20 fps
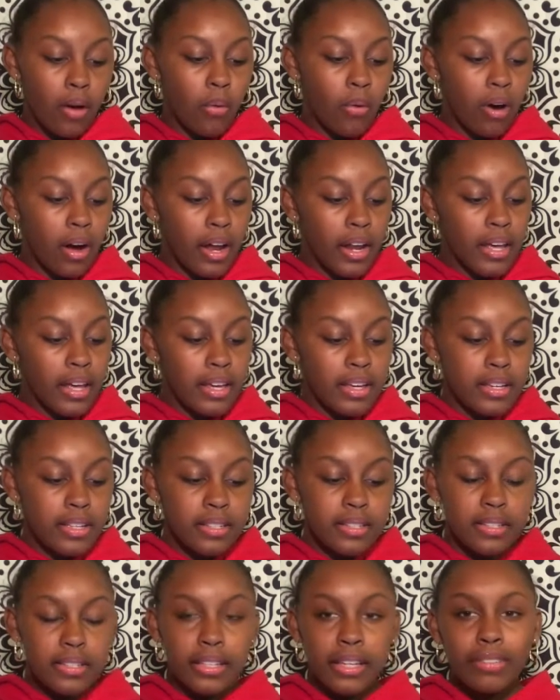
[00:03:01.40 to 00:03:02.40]
I want
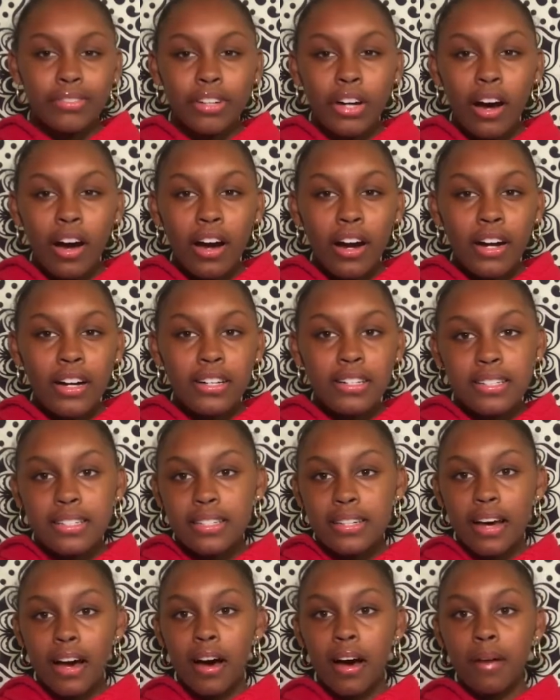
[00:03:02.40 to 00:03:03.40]
is gift
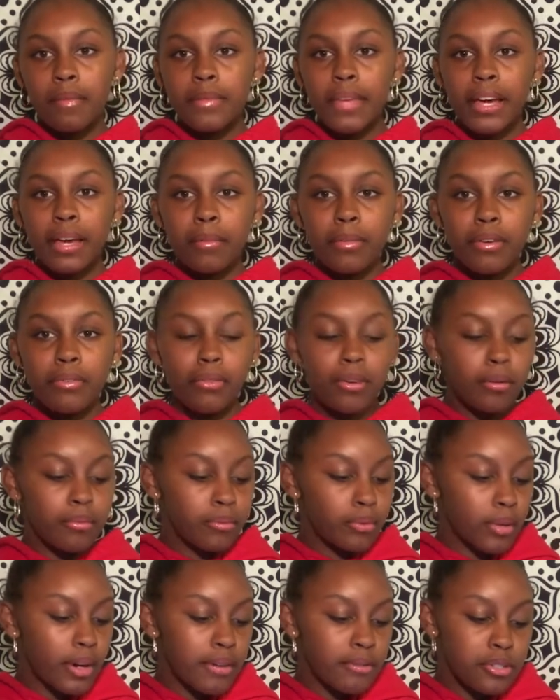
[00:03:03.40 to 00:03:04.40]
cards. They could be from
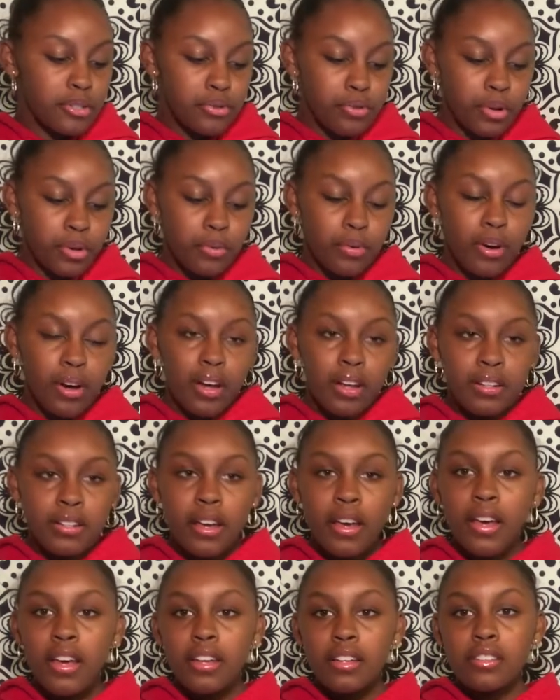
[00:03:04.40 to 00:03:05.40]
Forever 21,
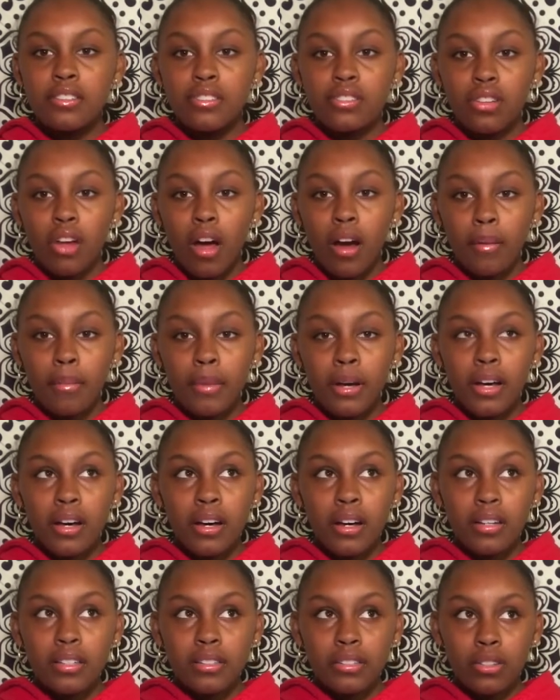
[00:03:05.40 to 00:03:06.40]

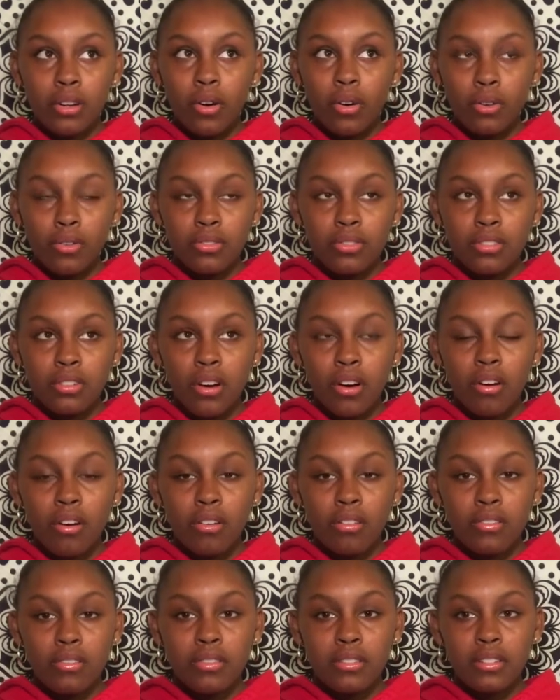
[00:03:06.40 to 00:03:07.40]
Starbucks, Cold
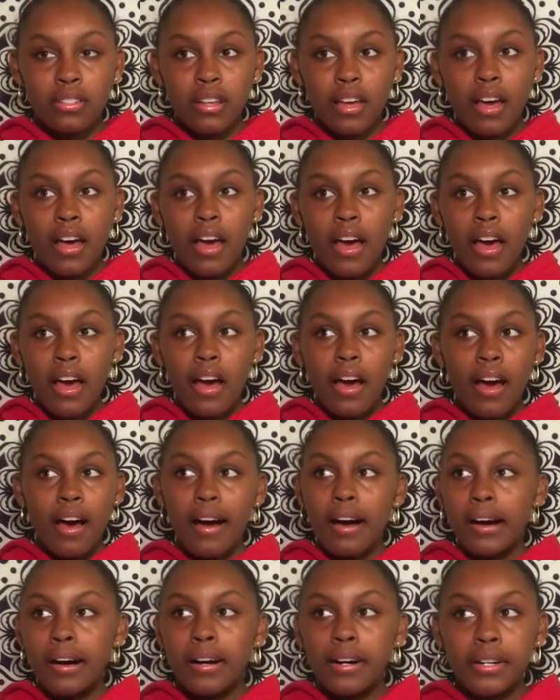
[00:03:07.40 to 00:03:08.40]
Stones,
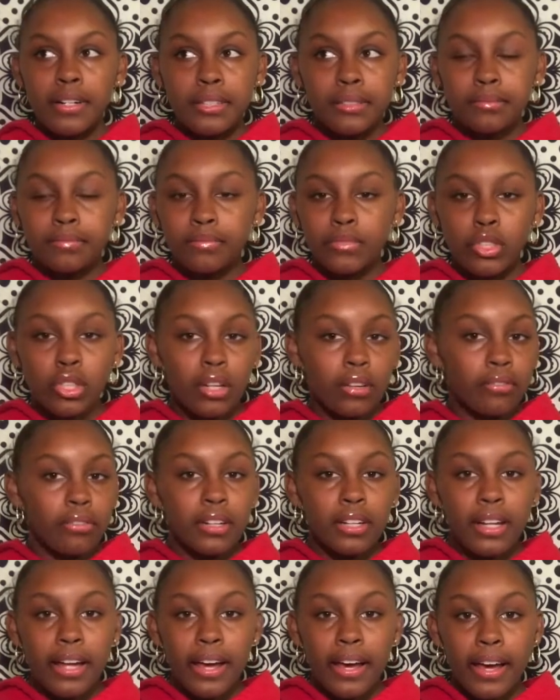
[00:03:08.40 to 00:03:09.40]

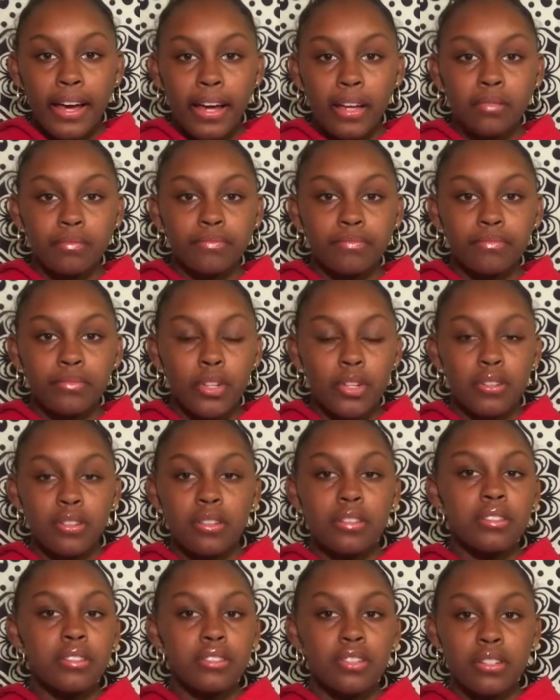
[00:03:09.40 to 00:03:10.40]
Chick-fil-A.
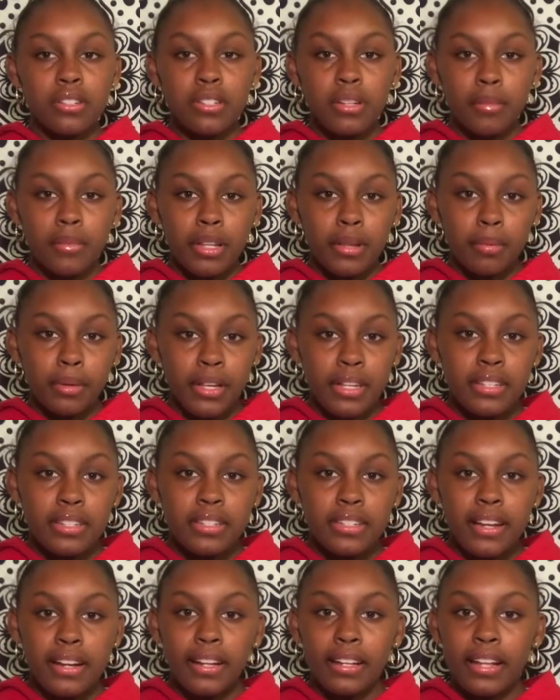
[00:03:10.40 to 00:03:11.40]
Those are just some of the places
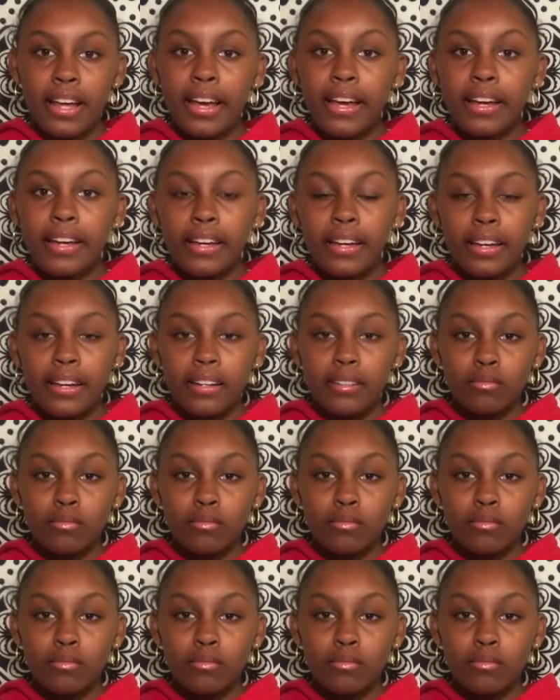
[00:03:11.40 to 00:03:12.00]
that I like.